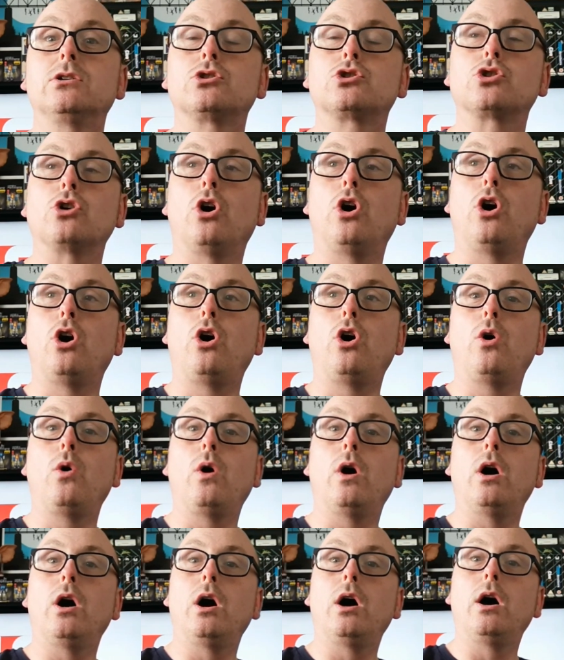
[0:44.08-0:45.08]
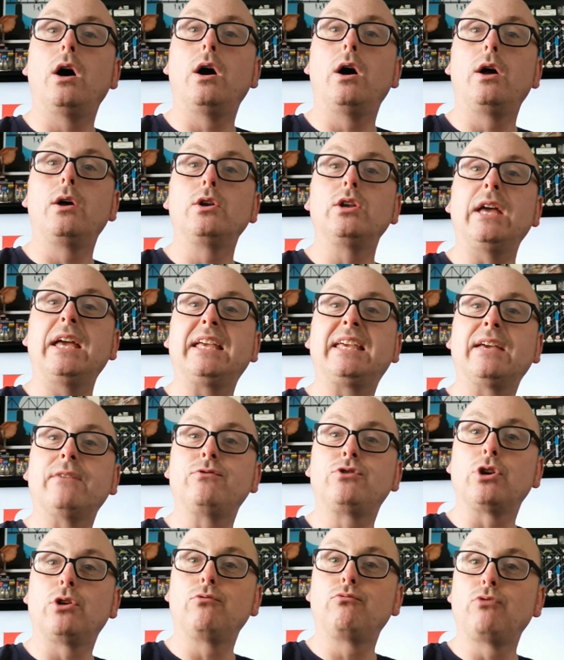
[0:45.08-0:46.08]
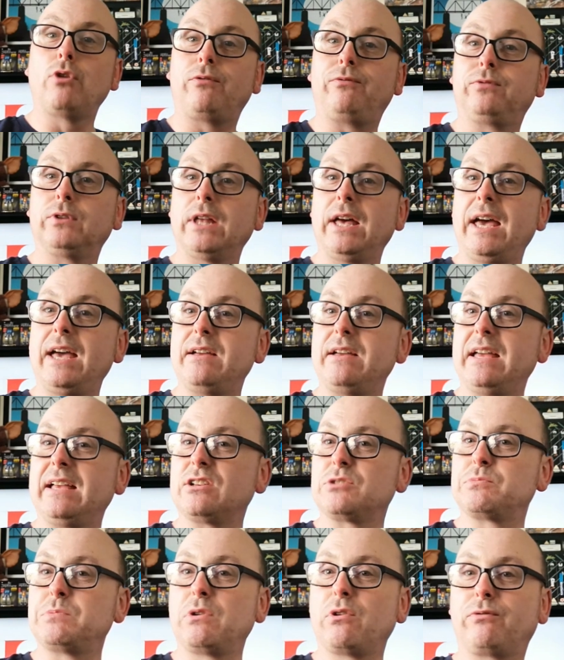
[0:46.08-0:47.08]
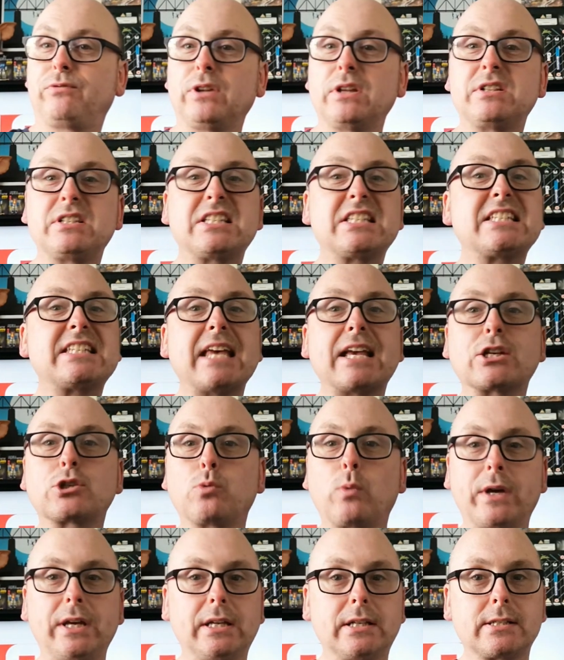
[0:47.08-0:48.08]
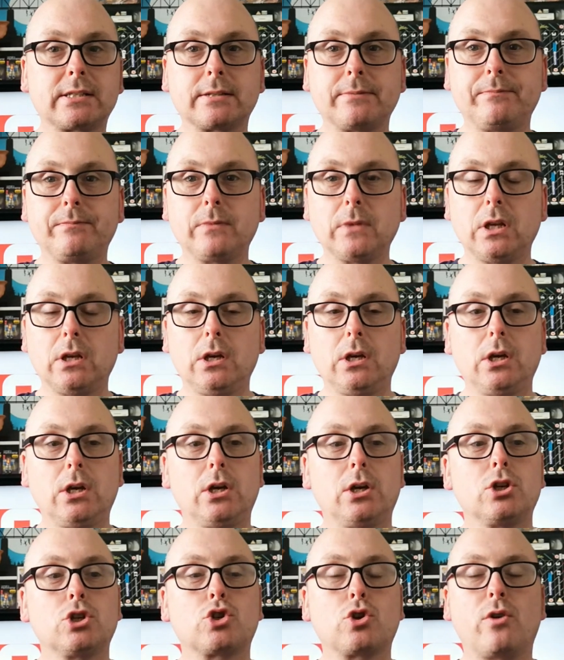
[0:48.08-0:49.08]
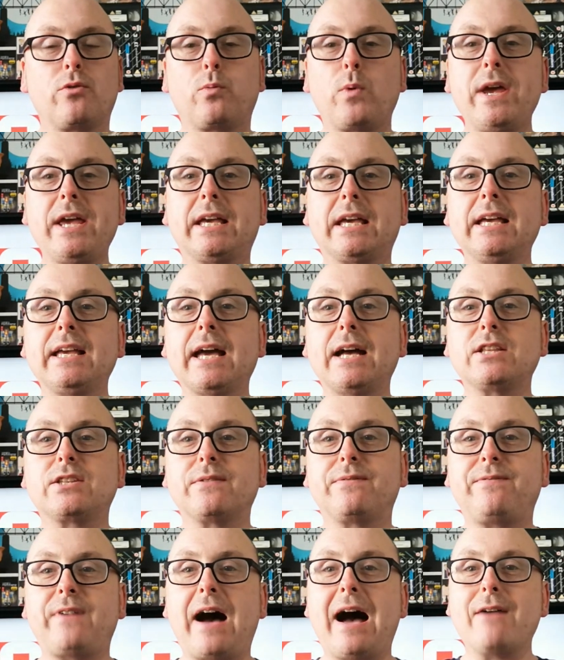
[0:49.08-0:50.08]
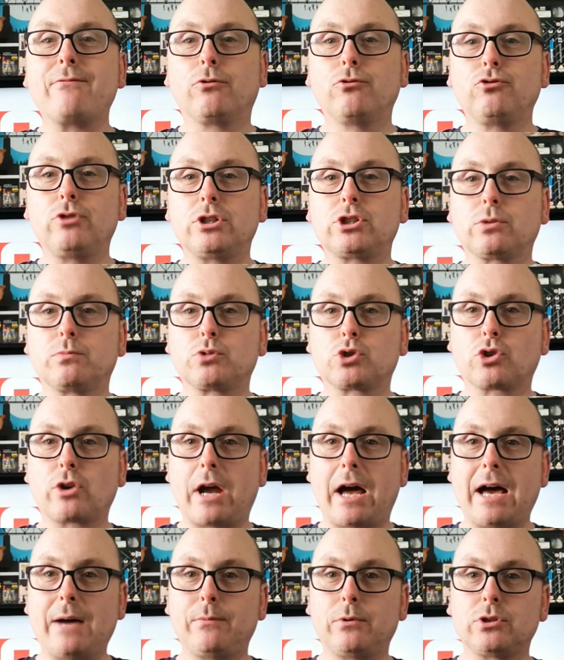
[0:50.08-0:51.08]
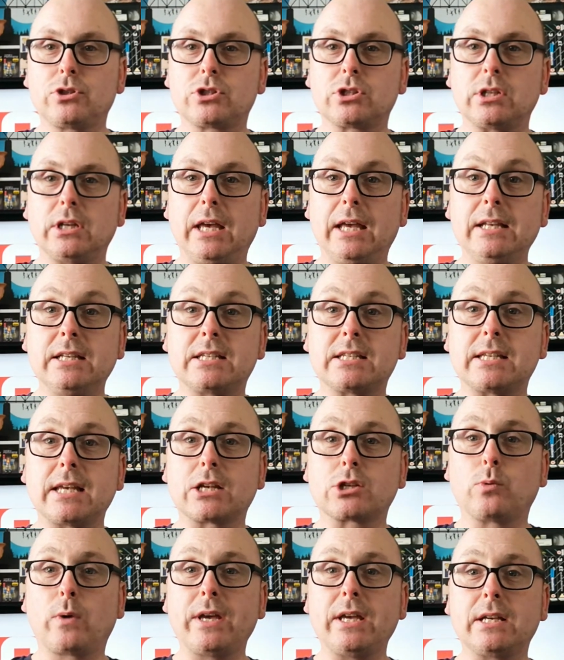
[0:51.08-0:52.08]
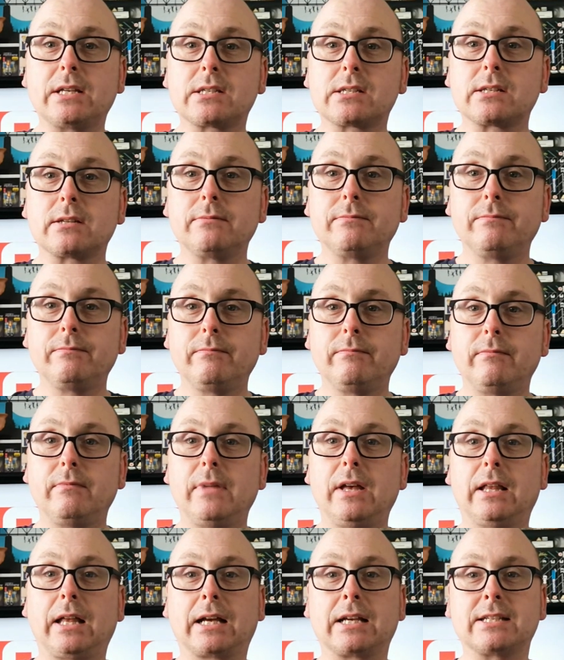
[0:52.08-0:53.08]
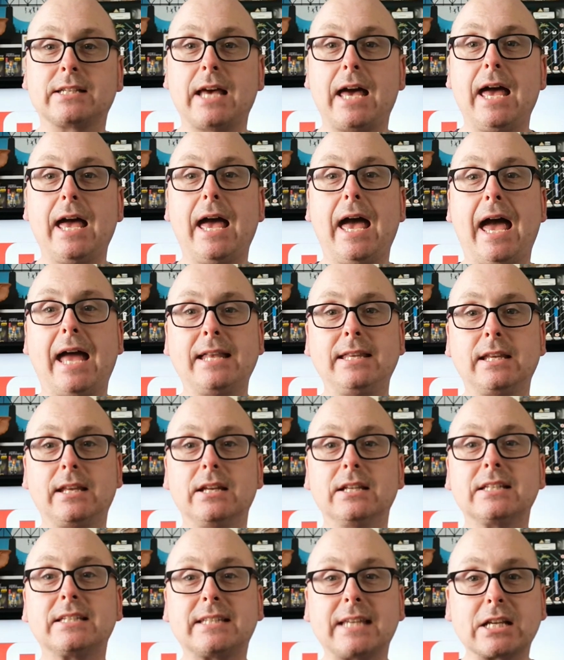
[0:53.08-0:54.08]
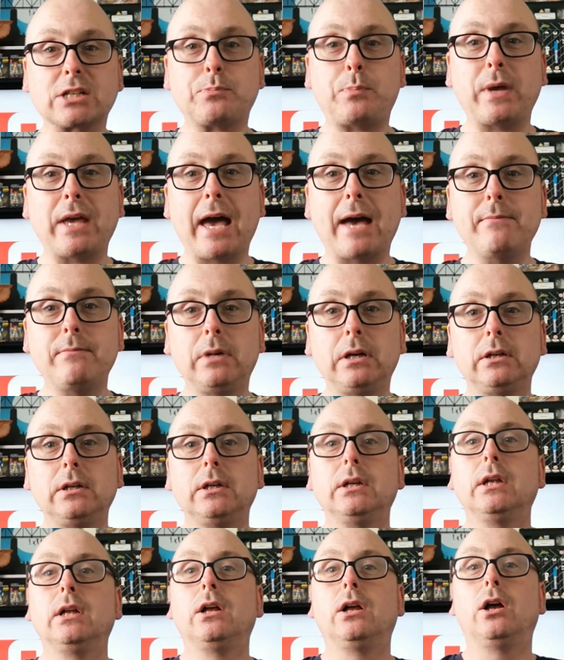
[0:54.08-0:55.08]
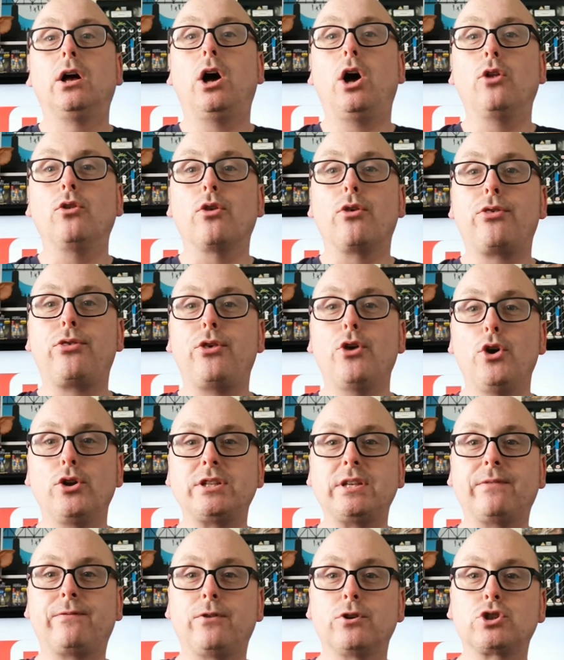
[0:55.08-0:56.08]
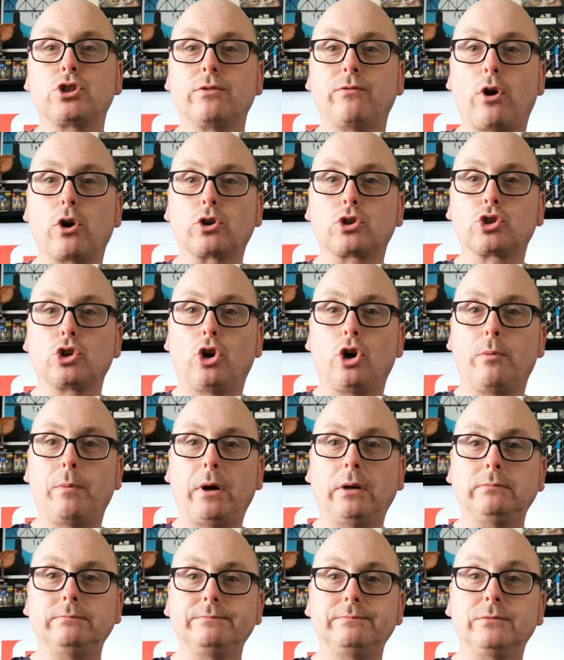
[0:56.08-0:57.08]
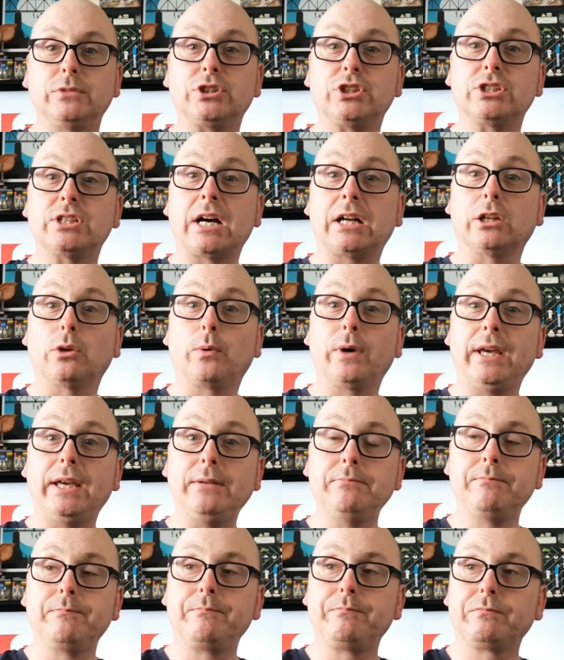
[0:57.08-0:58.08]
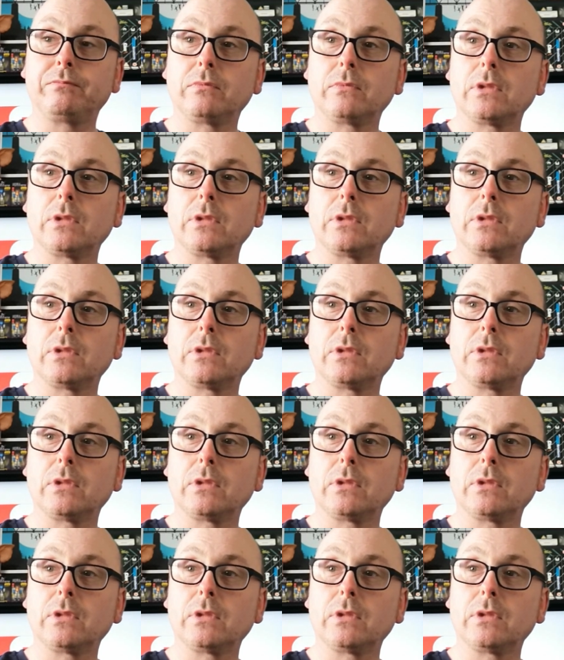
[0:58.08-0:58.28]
So it gives me roughly 6 weeks. So if we can get to 500 subscribers in 6 weeks, like I said, ending at 6 p.m. on the 31st of October, which is Halloween,